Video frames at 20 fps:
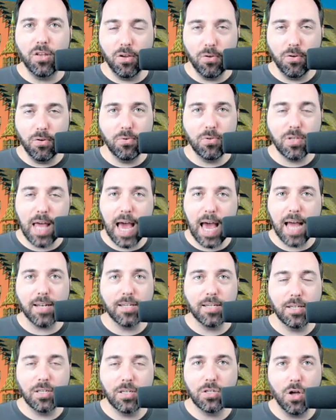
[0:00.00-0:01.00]
we can
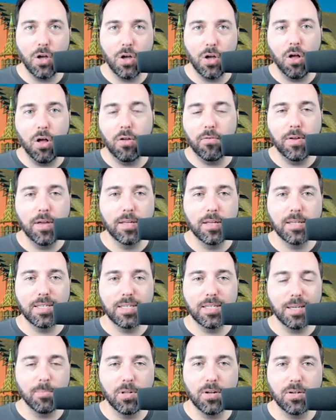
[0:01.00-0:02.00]
use that to
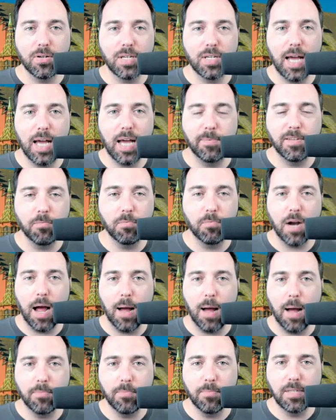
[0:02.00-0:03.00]
solve similar
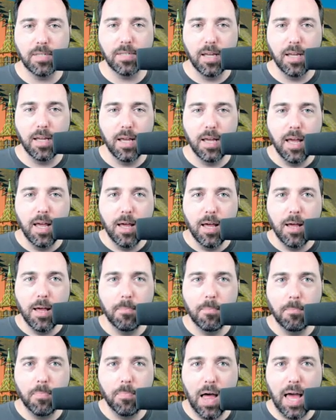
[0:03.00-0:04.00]
types of problems.
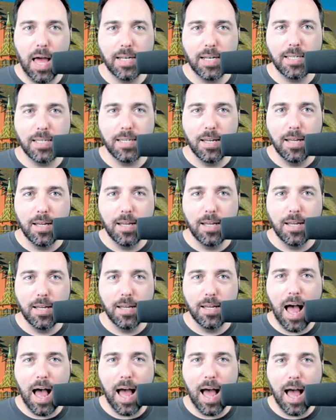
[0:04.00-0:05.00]

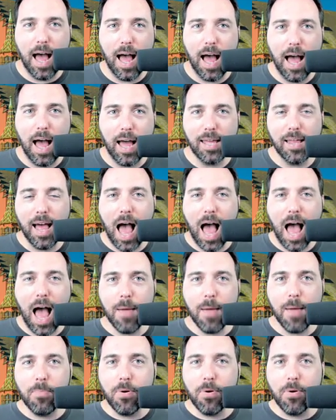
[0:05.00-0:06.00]
But
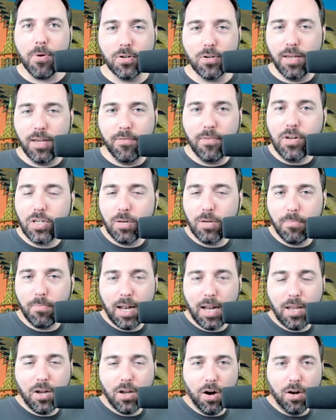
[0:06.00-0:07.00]
I
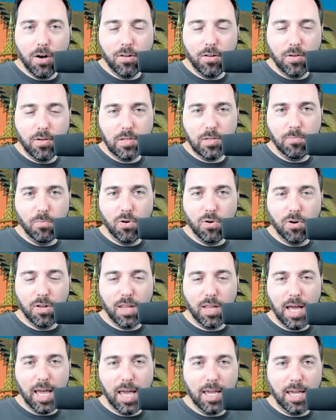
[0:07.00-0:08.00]
personally envision Monte
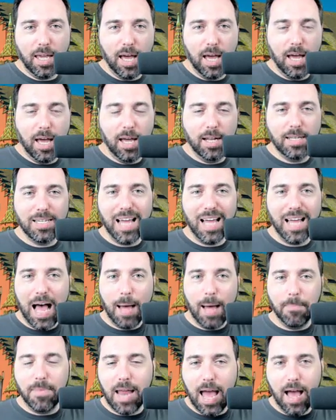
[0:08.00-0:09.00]
Carlo as more like
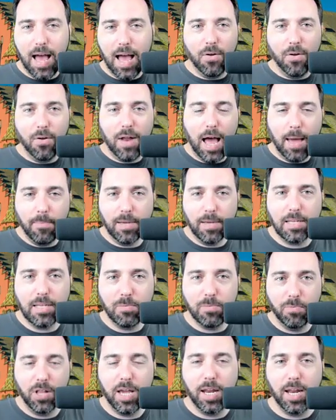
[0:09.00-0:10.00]
top
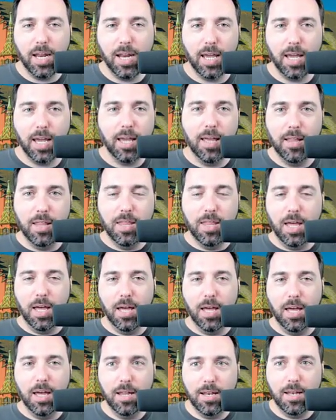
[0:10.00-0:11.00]
down. I'm
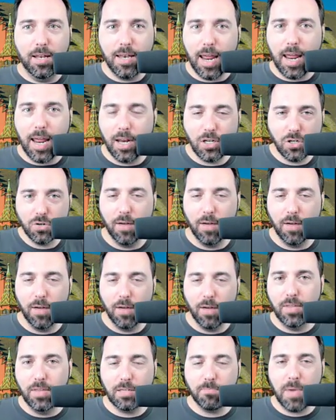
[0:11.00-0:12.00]
explaining the
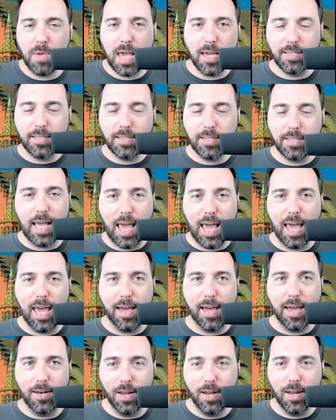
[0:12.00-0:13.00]
nature of the
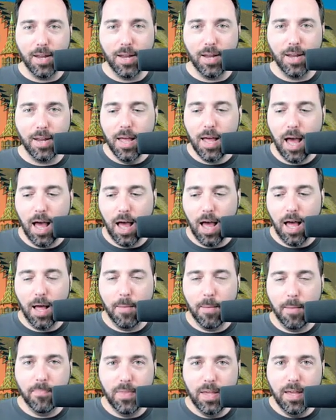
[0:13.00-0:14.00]
space
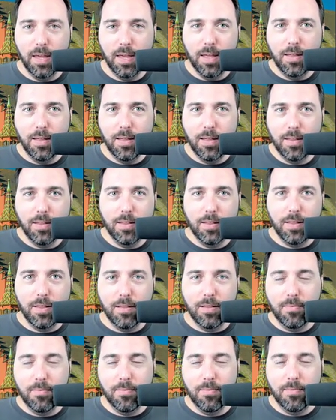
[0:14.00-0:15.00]
and
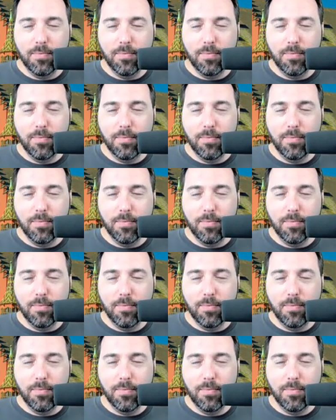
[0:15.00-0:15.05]
the